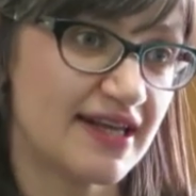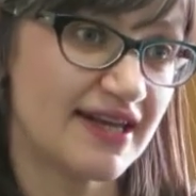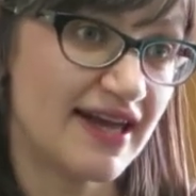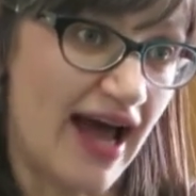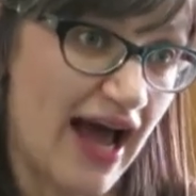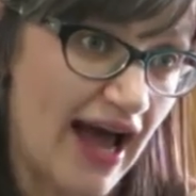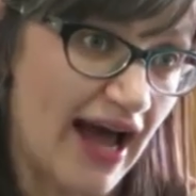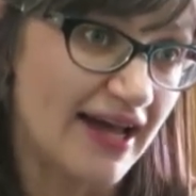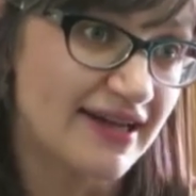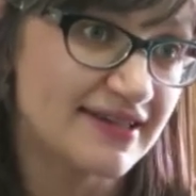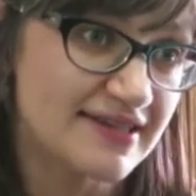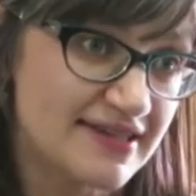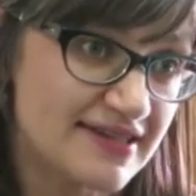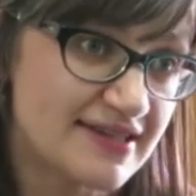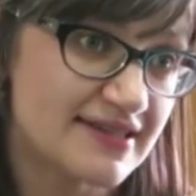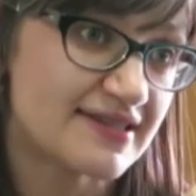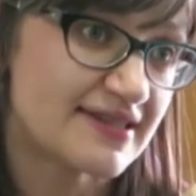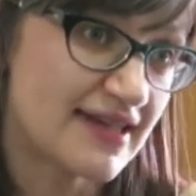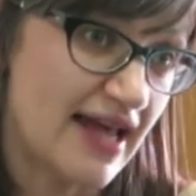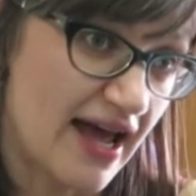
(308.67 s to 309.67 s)
enhanced
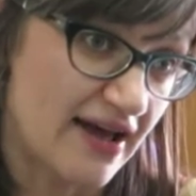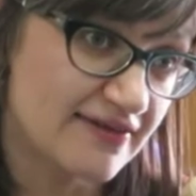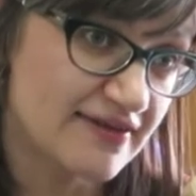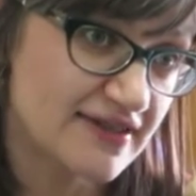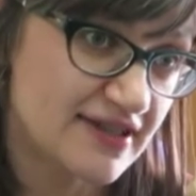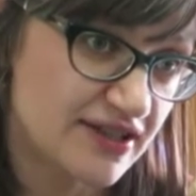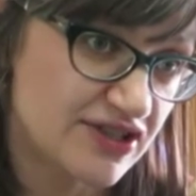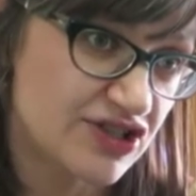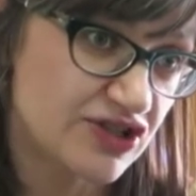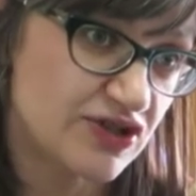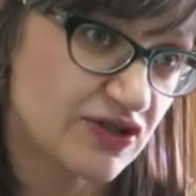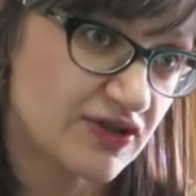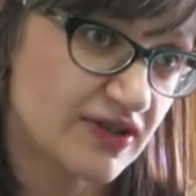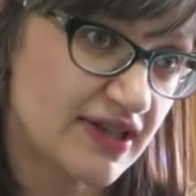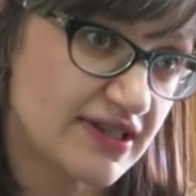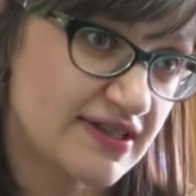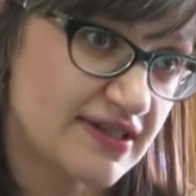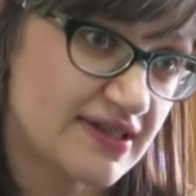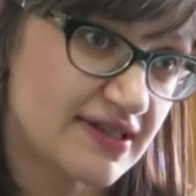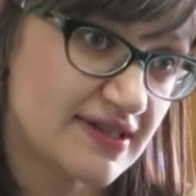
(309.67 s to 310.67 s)
staff's digital
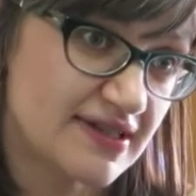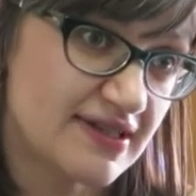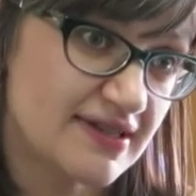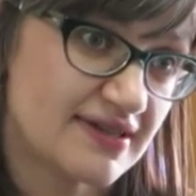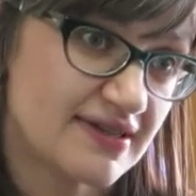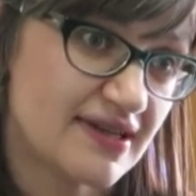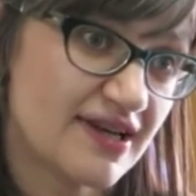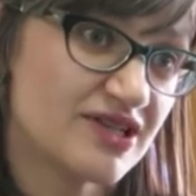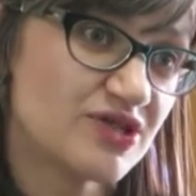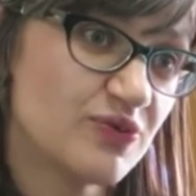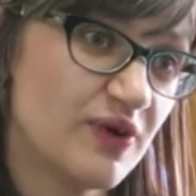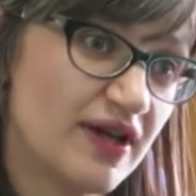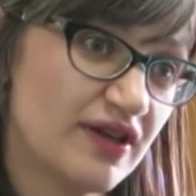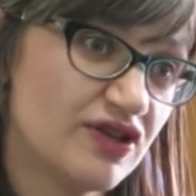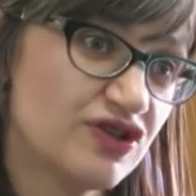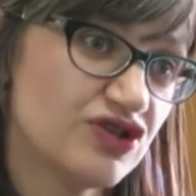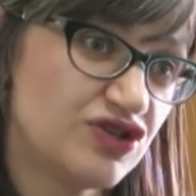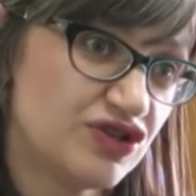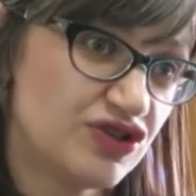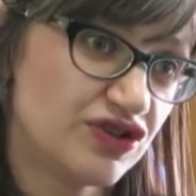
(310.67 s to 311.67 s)
literacies as well
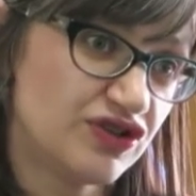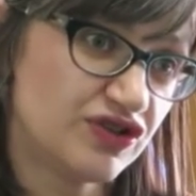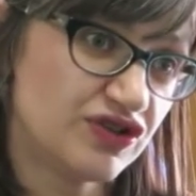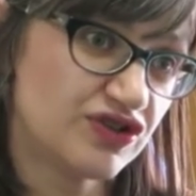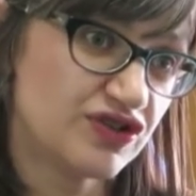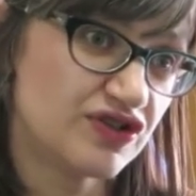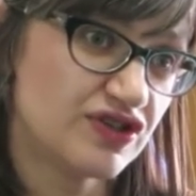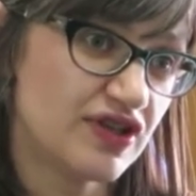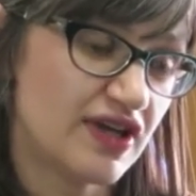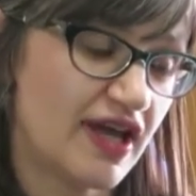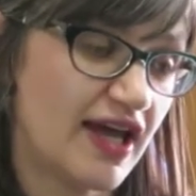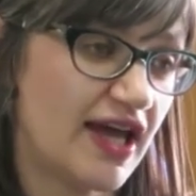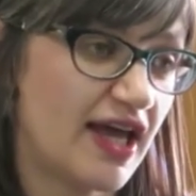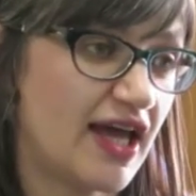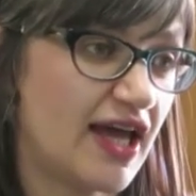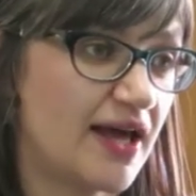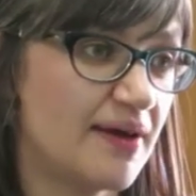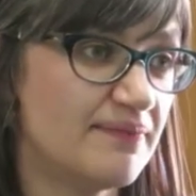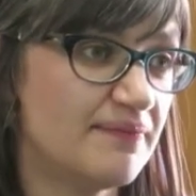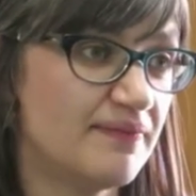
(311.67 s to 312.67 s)
as students,
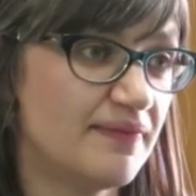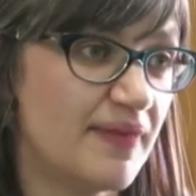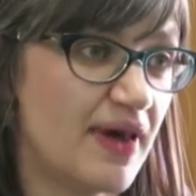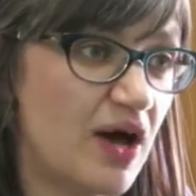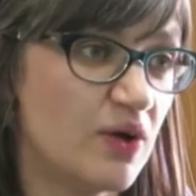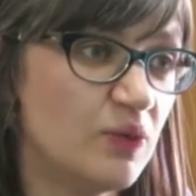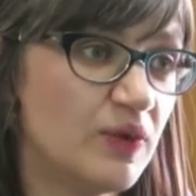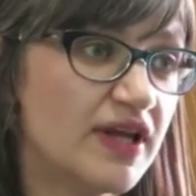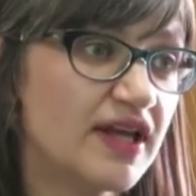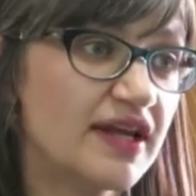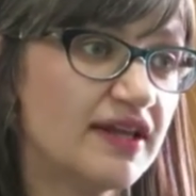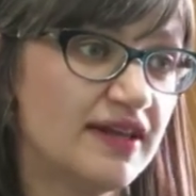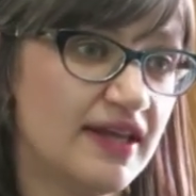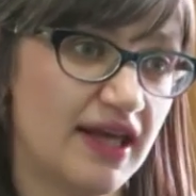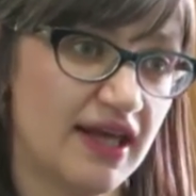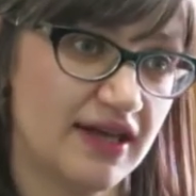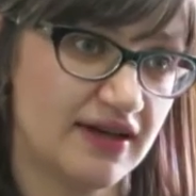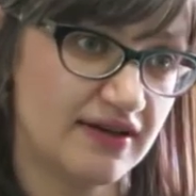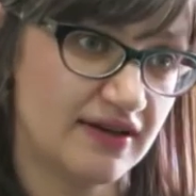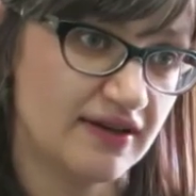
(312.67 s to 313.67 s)
and we can
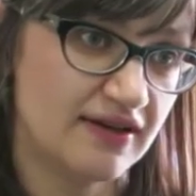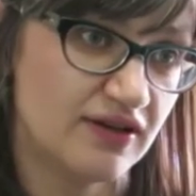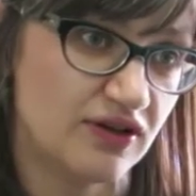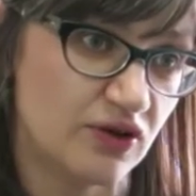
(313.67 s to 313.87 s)
then